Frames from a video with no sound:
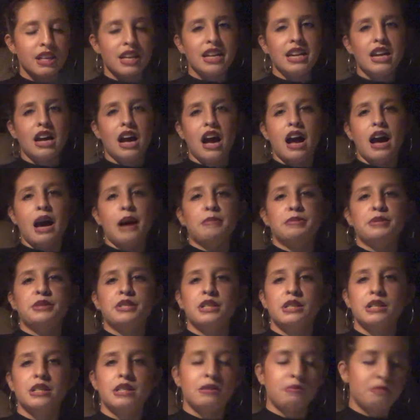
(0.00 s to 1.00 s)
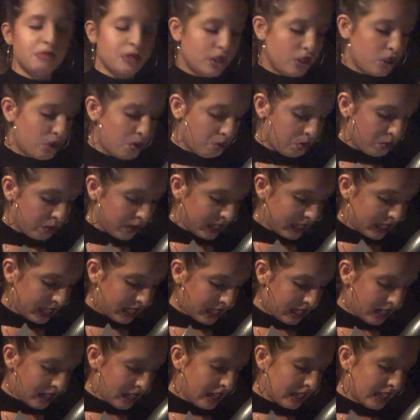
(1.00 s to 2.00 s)
an option
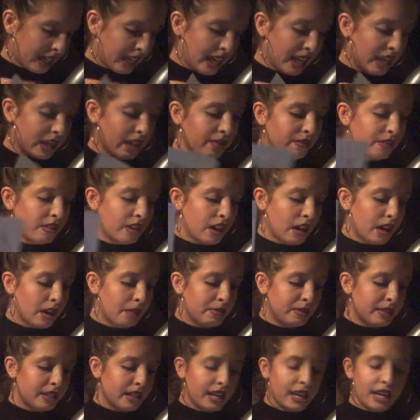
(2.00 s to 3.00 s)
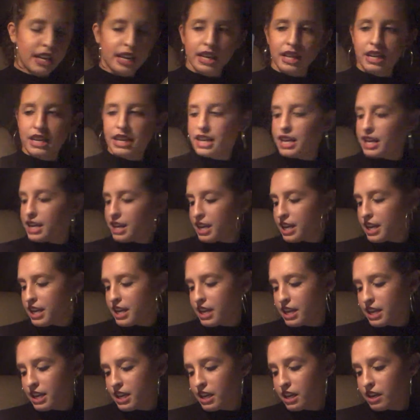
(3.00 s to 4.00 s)
between a King of Cups and
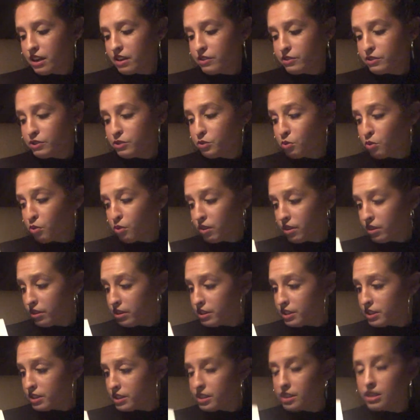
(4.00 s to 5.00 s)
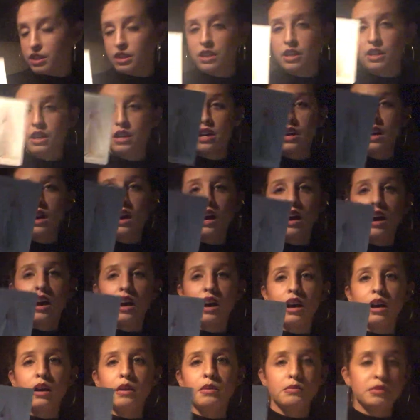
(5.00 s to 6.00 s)
a King of Swords.
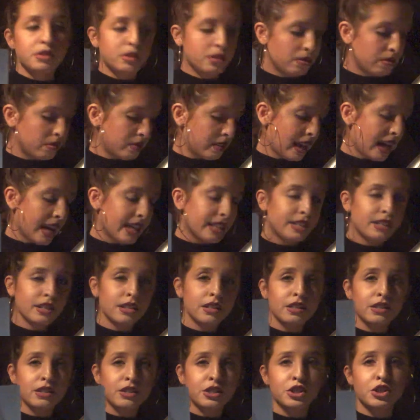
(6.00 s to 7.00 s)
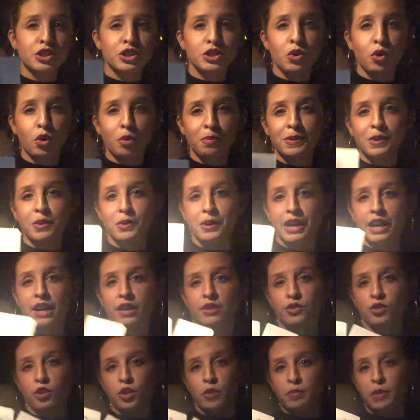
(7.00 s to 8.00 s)
Um, so that's a Scorpio,
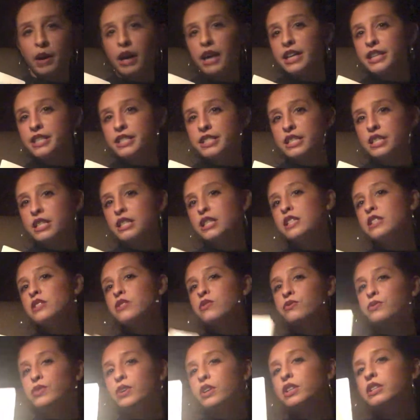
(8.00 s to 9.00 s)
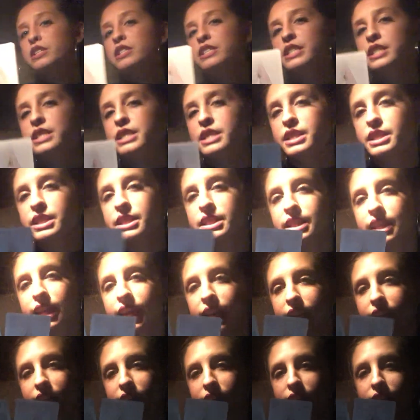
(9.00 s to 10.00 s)
Cancer, or Pisces versus
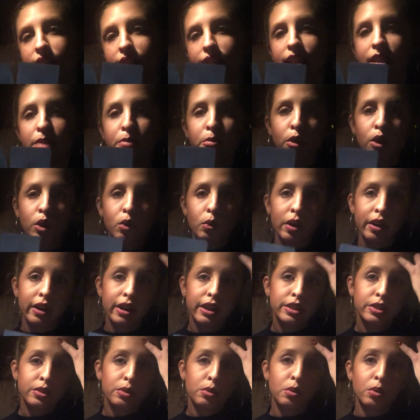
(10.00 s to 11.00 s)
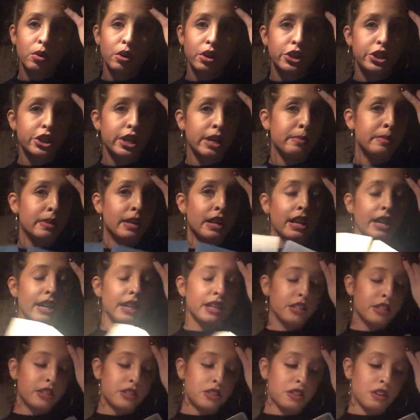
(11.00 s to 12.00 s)
a Libra, Aquarius, or
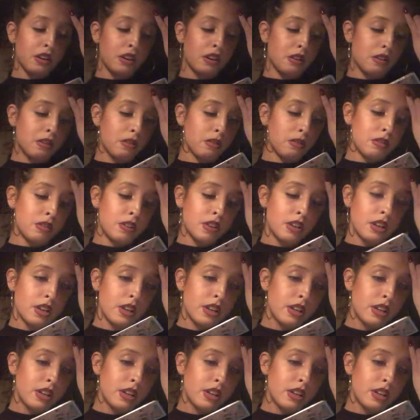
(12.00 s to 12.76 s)
Gemini. So